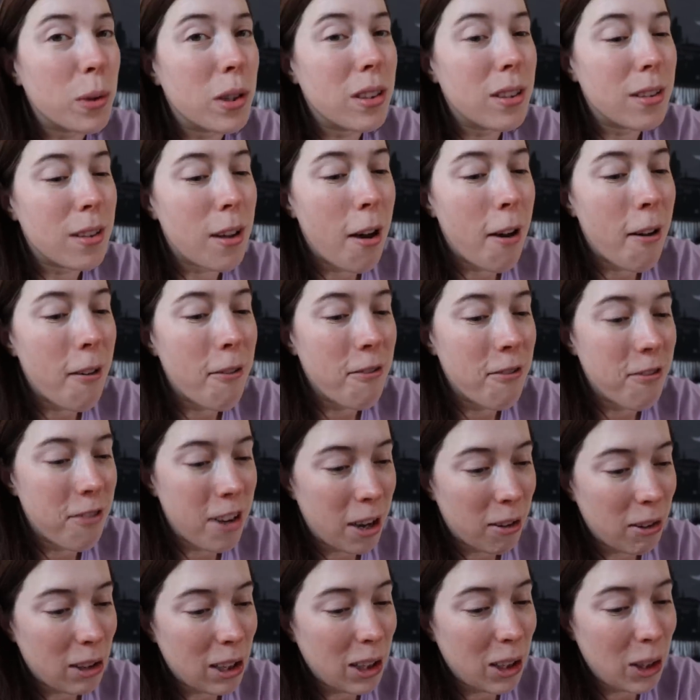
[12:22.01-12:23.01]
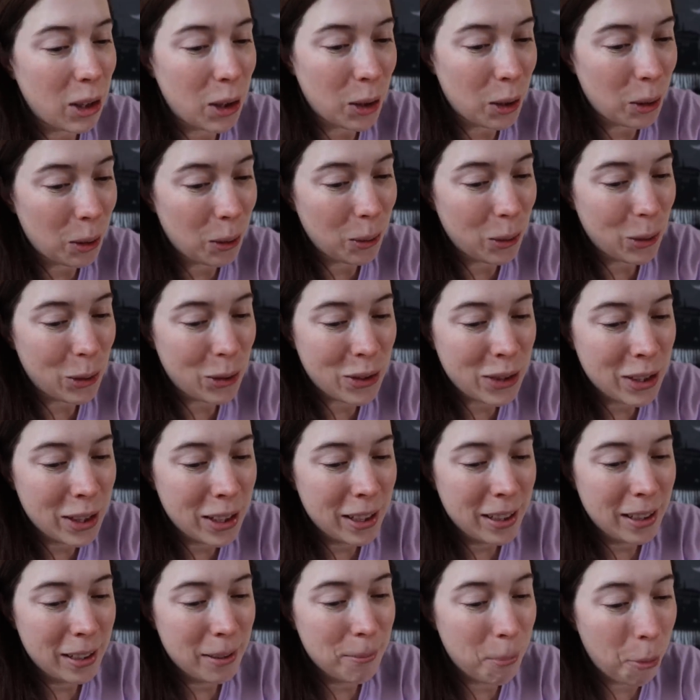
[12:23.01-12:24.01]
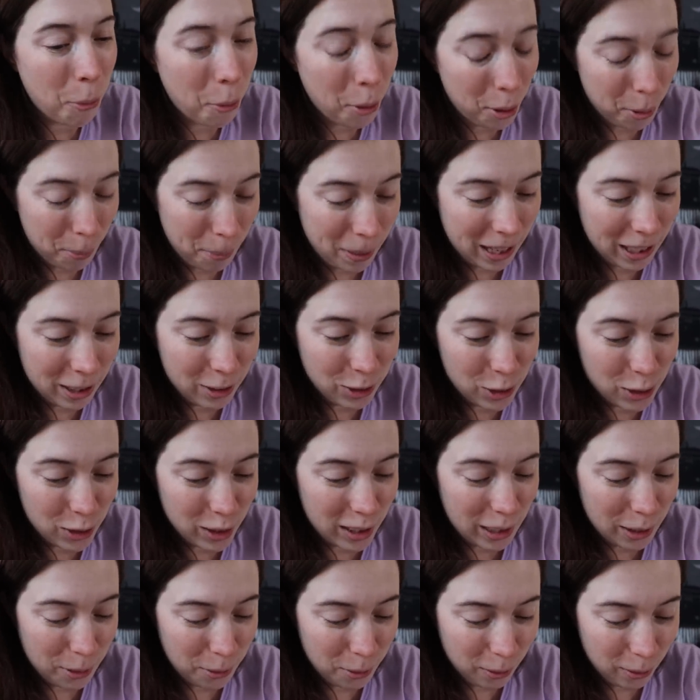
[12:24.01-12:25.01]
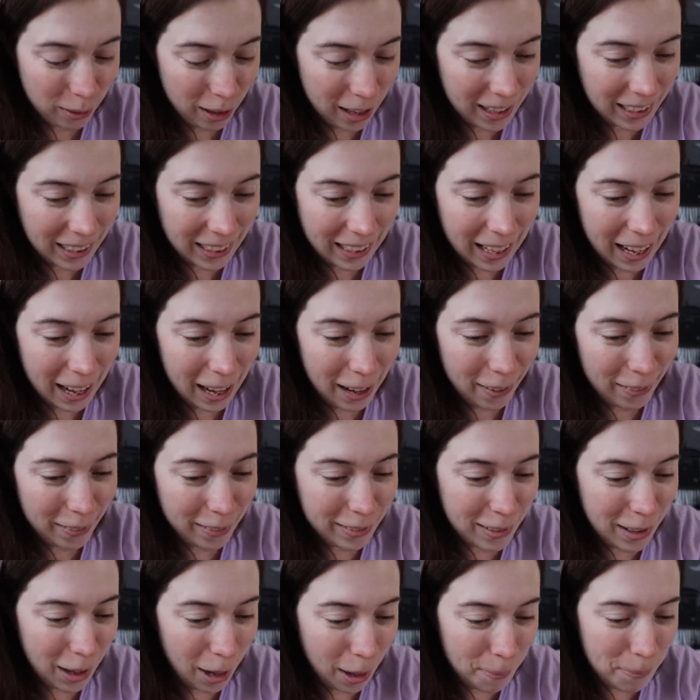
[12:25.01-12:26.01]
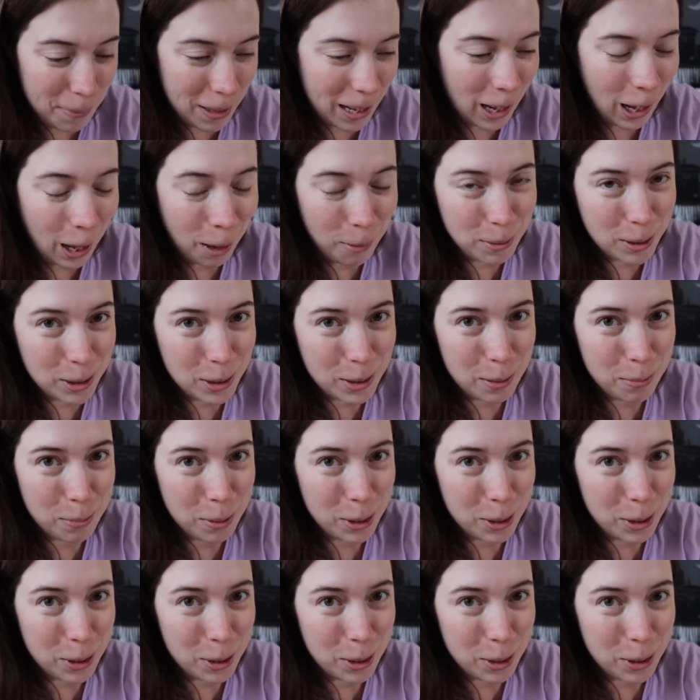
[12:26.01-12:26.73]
was very cute. Poor Pindry running out, not being able to